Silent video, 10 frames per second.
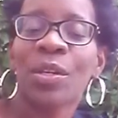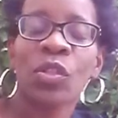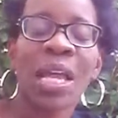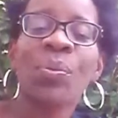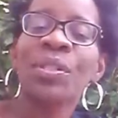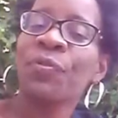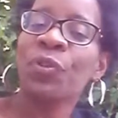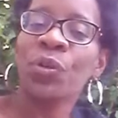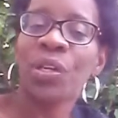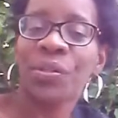So that was a
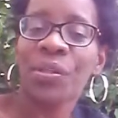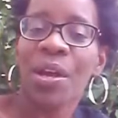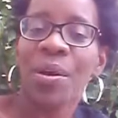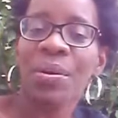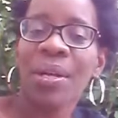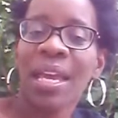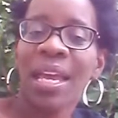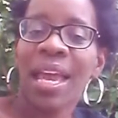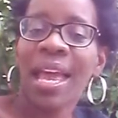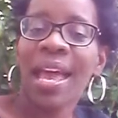few years ago,
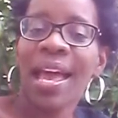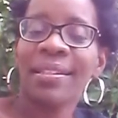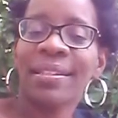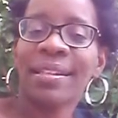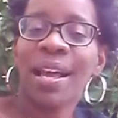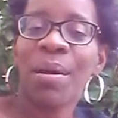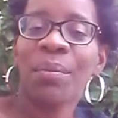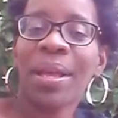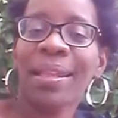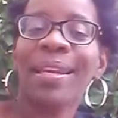and
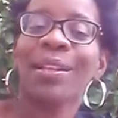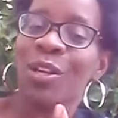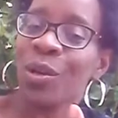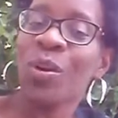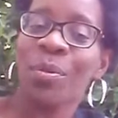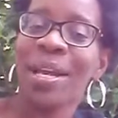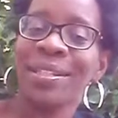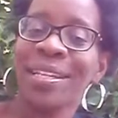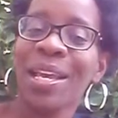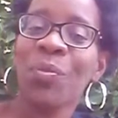then I look at where I'm
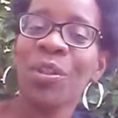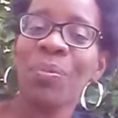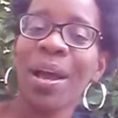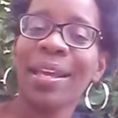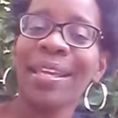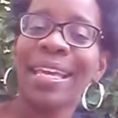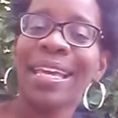at today with my